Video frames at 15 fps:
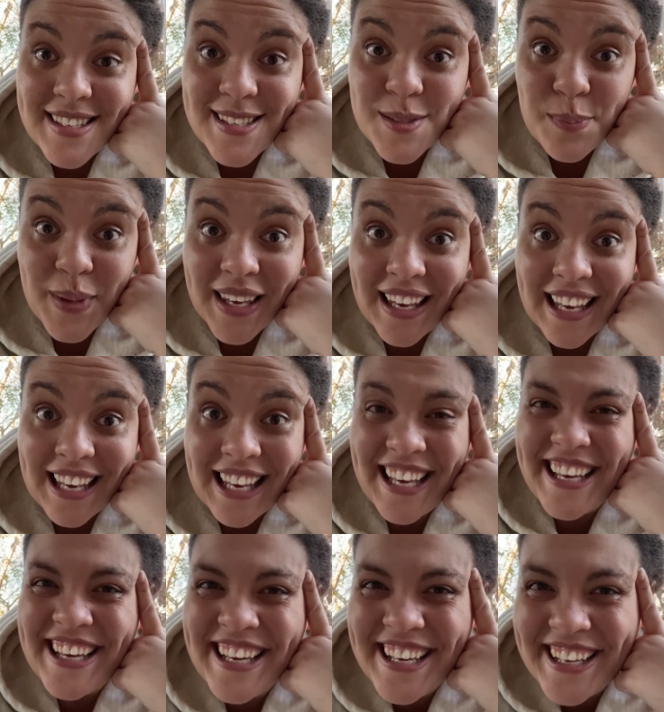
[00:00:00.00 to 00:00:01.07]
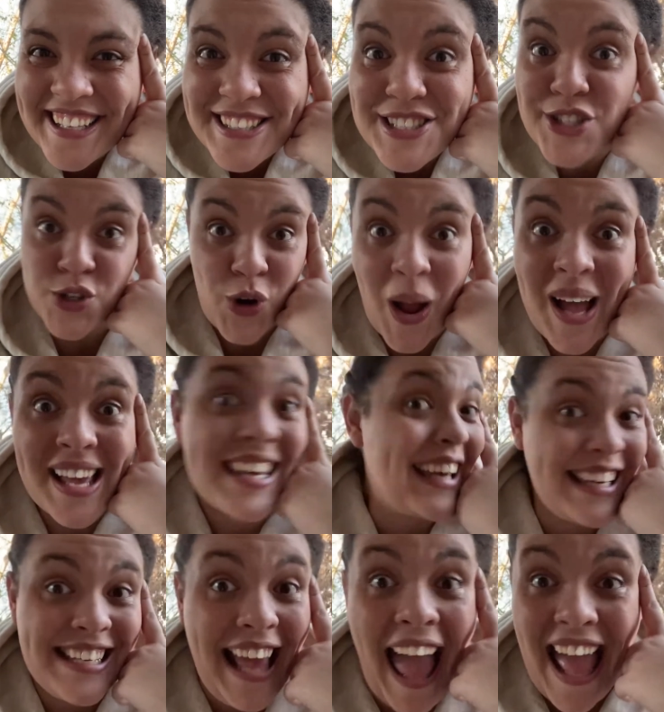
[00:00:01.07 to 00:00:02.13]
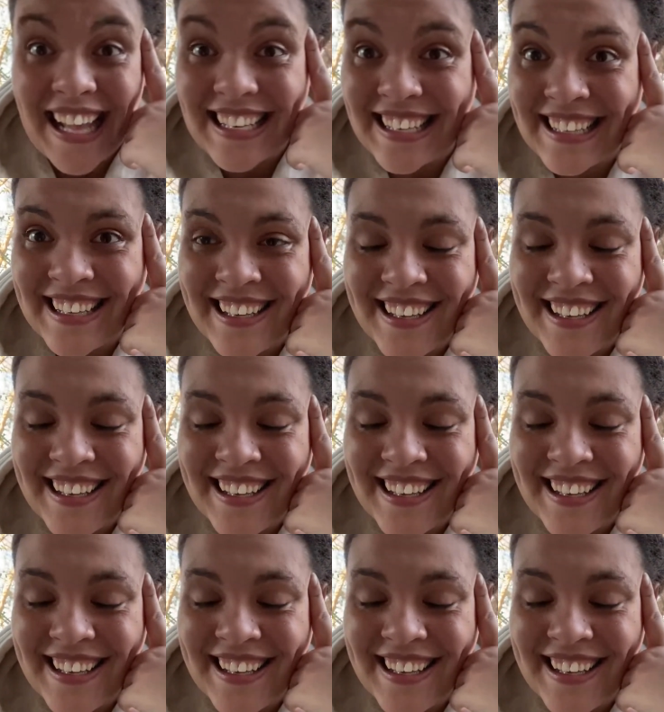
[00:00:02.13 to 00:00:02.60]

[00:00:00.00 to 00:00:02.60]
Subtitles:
is me trying again.